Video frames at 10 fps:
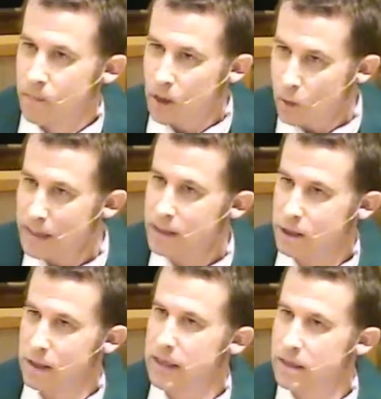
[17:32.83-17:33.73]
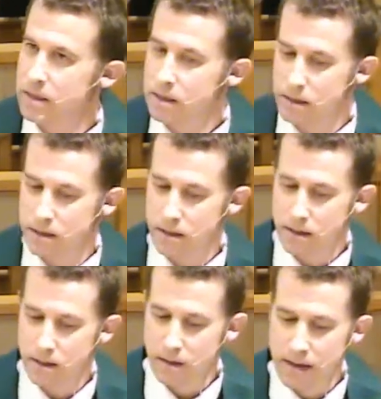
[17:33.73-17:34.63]
The question is,
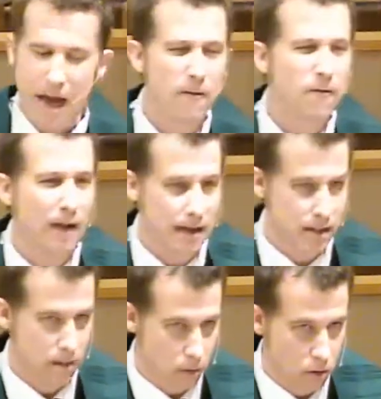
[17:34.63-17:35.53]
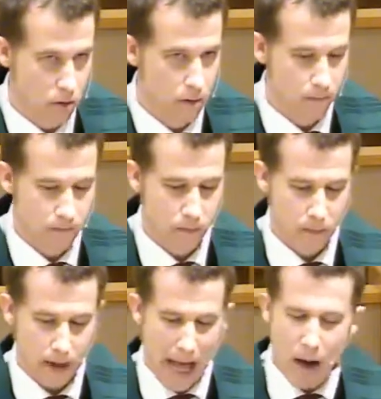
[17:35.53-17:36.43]
how flexible,
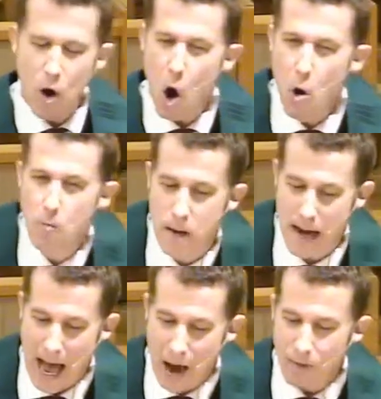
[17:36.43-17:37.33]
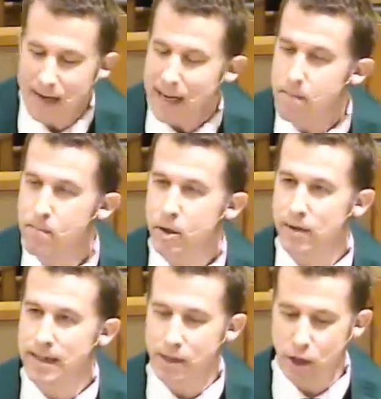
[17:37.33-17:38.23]
how open, how limber
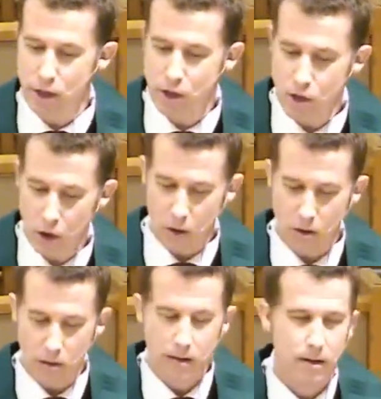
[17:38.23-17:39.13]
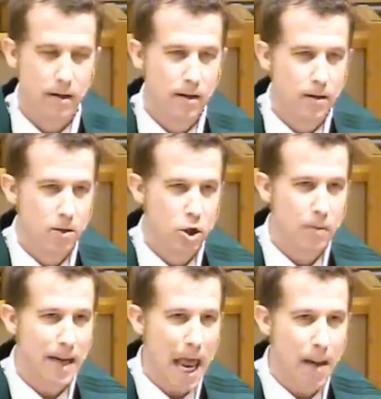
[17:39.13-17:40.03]
is your soul to
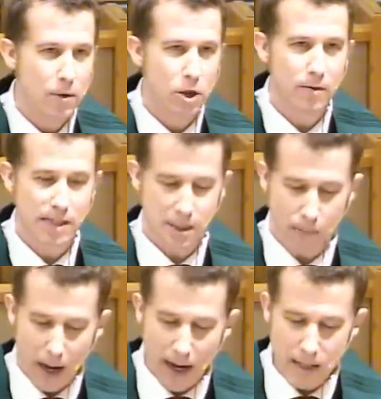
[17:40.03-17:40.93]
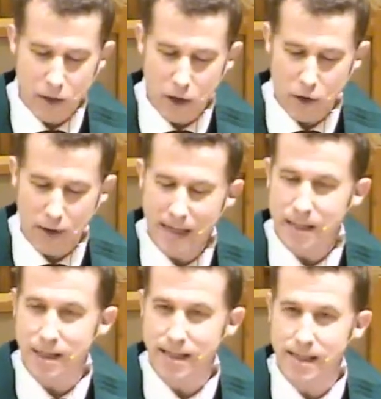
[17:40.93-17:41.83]
be able to respond to the
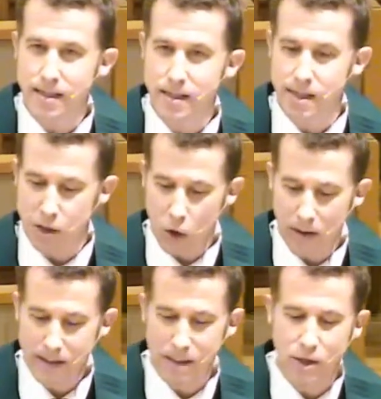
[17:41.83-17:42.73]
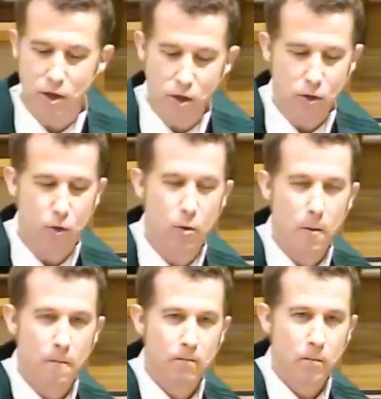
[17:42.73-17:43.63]
thing Jesus is going to do
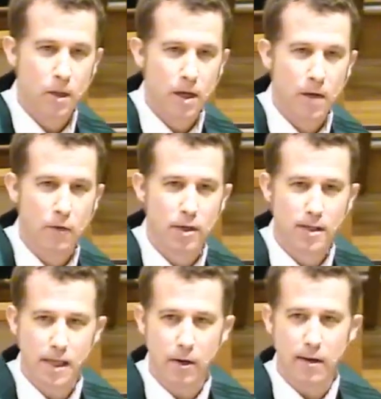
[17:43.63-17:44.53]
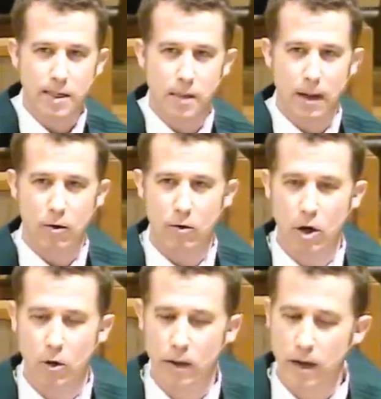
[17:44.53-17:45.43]
if you're serious about
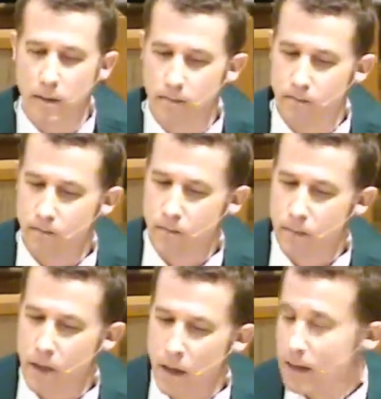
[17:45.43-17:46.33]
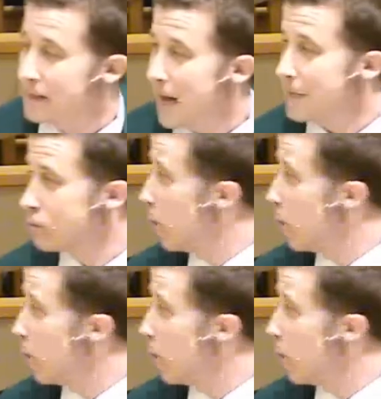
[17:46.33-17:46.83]
growing? Because that's